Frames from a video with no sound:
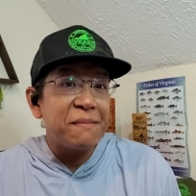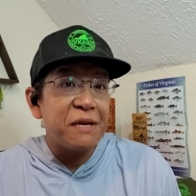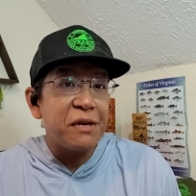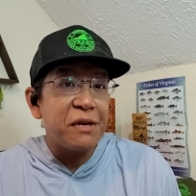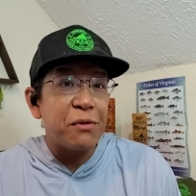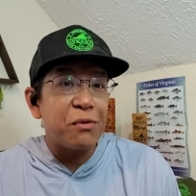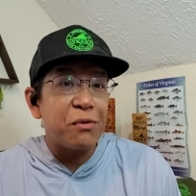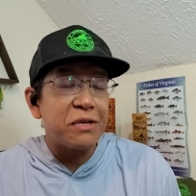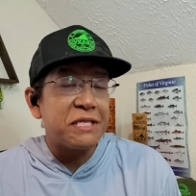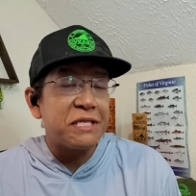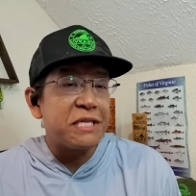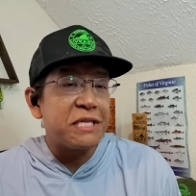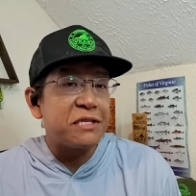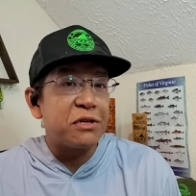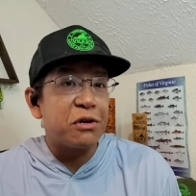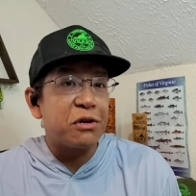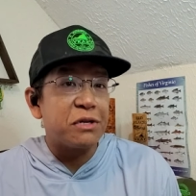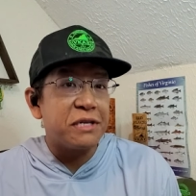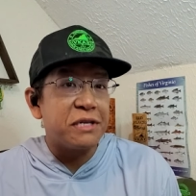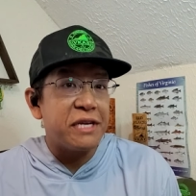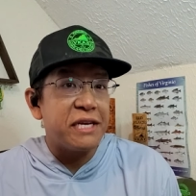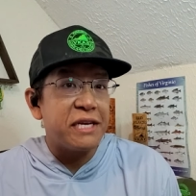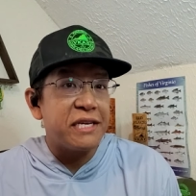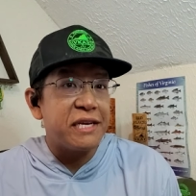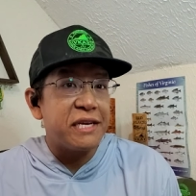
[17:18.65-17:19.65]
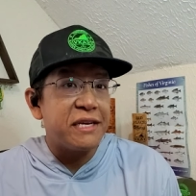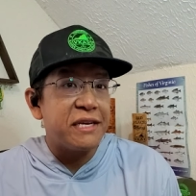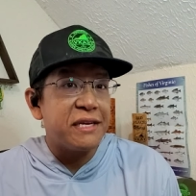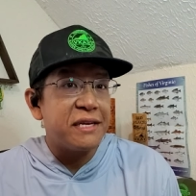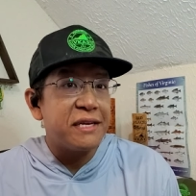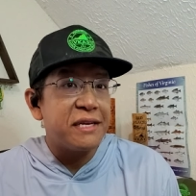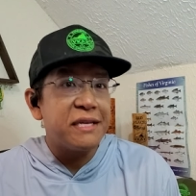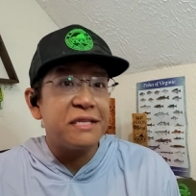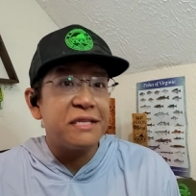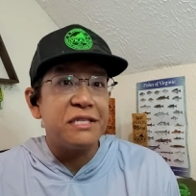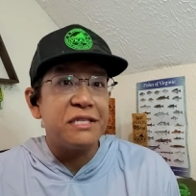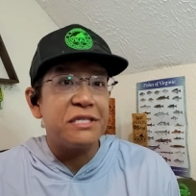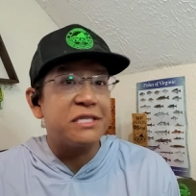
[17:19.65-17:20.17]
You know, once they start digging,
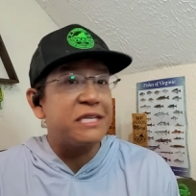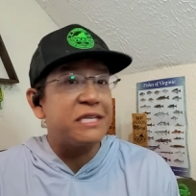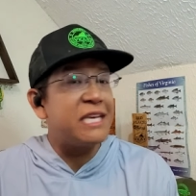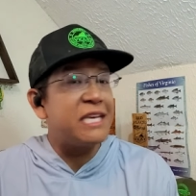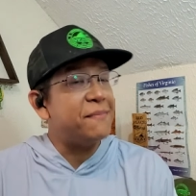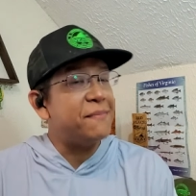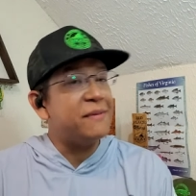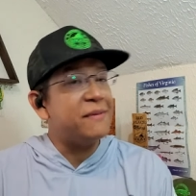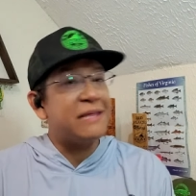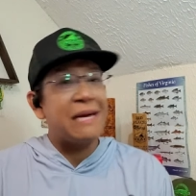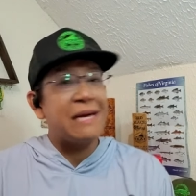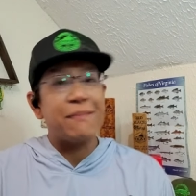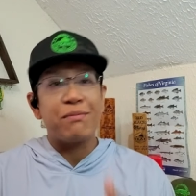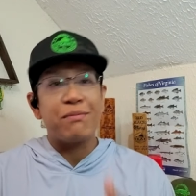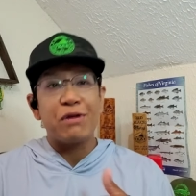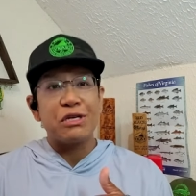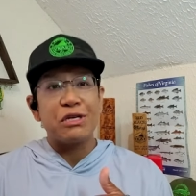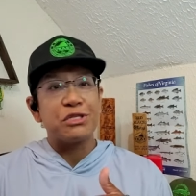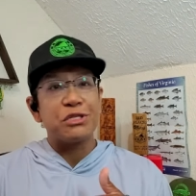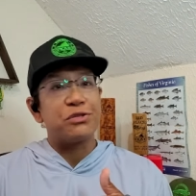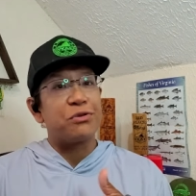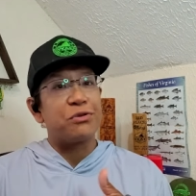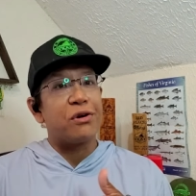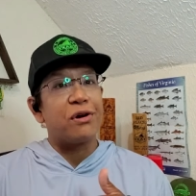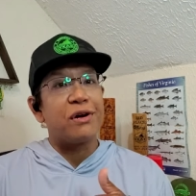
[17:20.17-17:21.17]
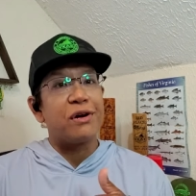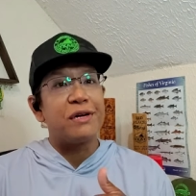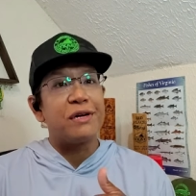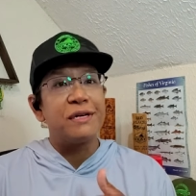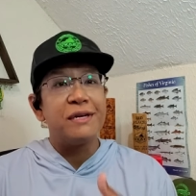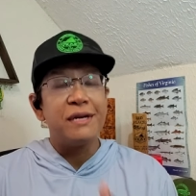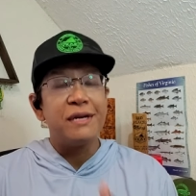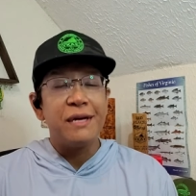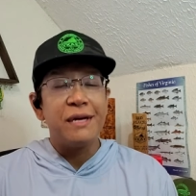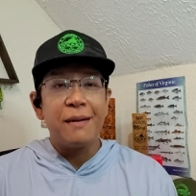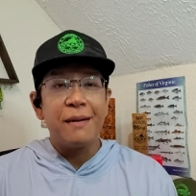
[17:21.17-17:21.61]
just keeping that pressure on,